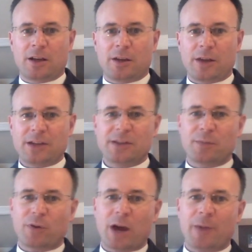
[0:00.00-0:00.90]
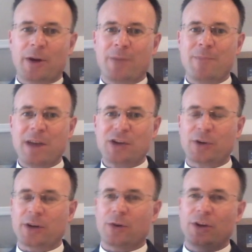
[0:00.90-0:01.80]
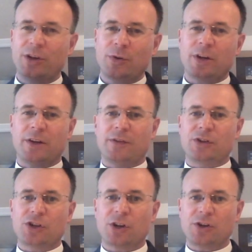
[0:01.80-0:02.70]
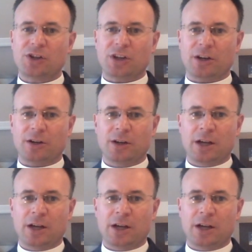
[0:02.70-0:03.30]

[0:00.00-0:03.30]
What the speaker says: Thus, the primary metric or unit of the church year